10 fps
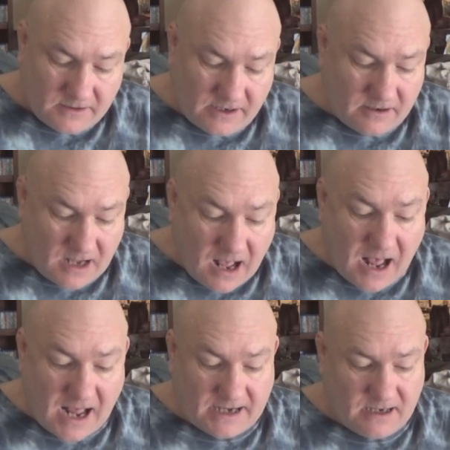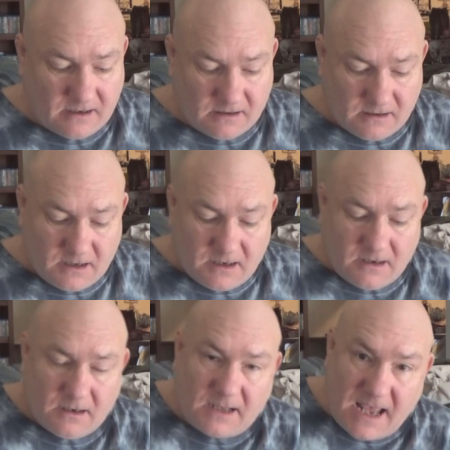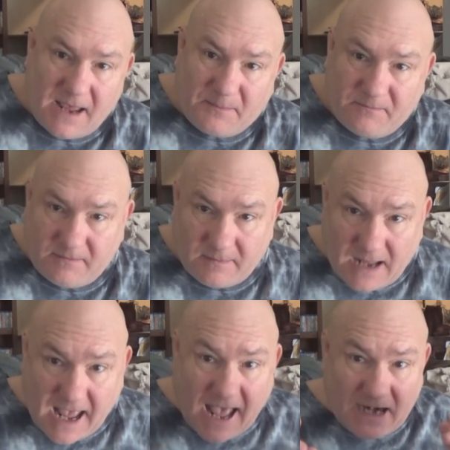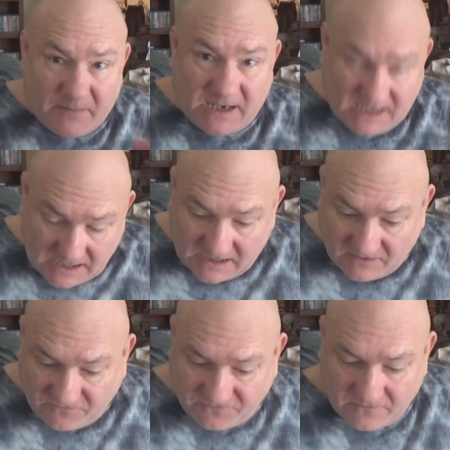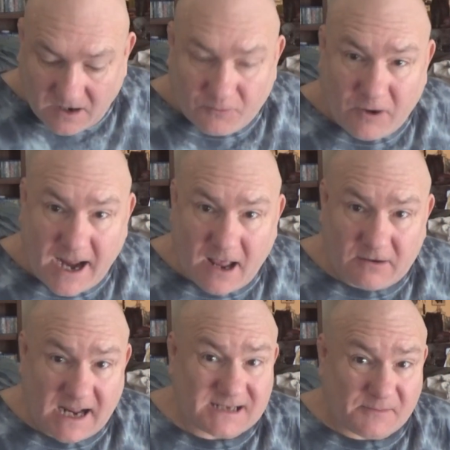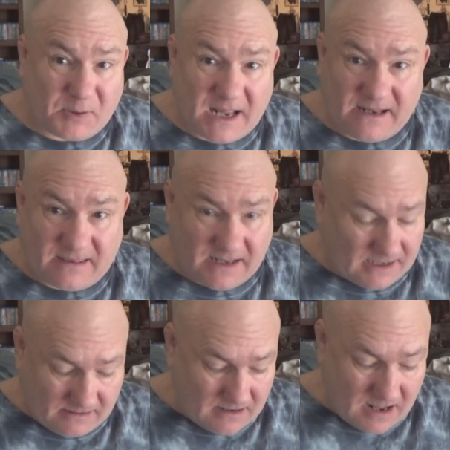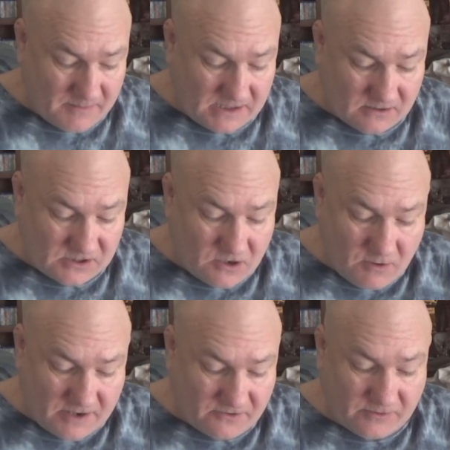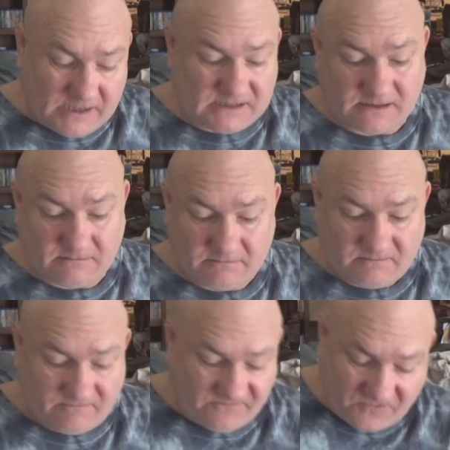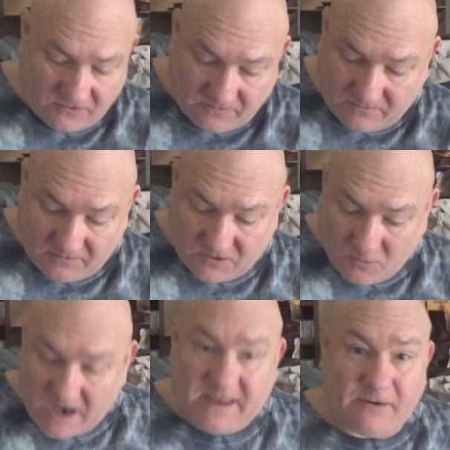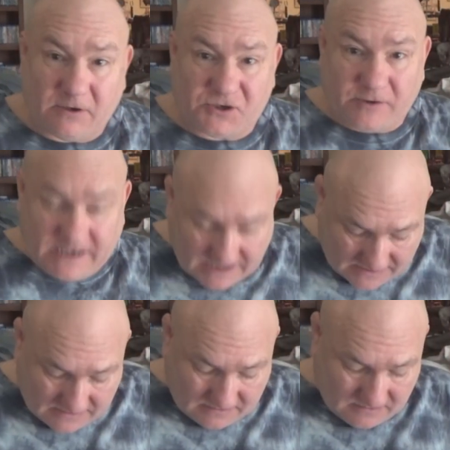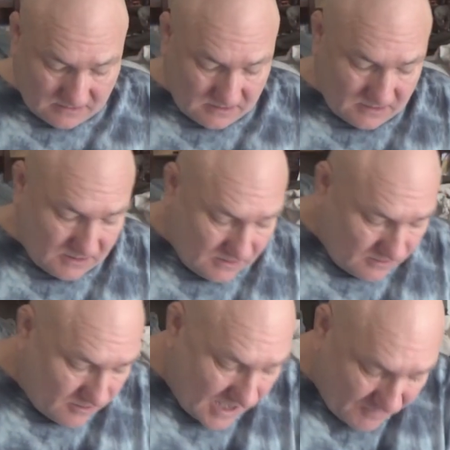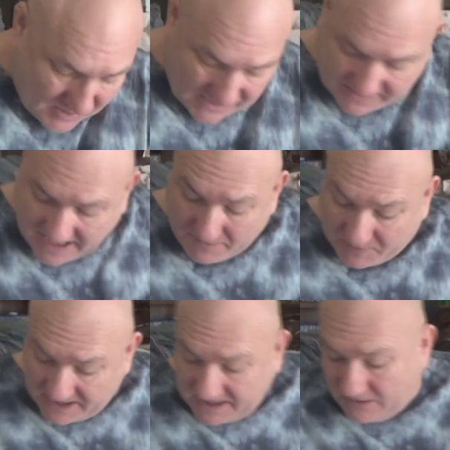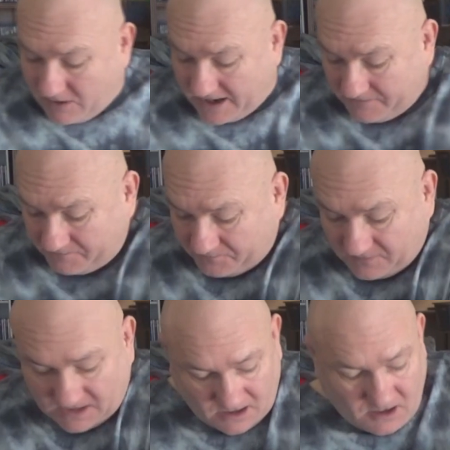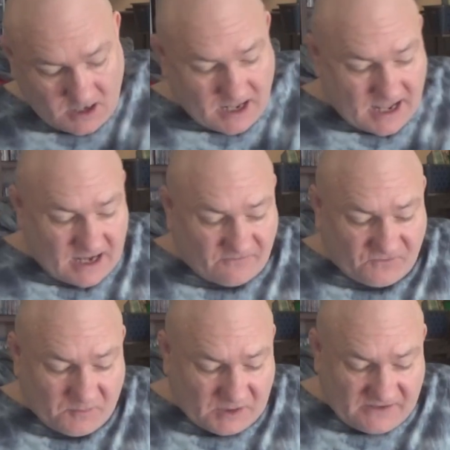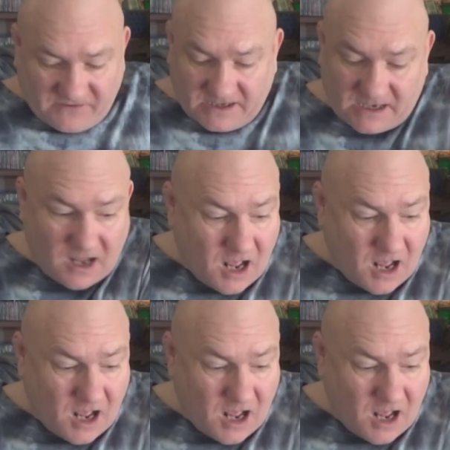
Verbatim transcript: their God kept Adam and Eve around as a plaything. I mean, there's no other reason for the way they were treated and crap like that. But anyway, and if you believe in the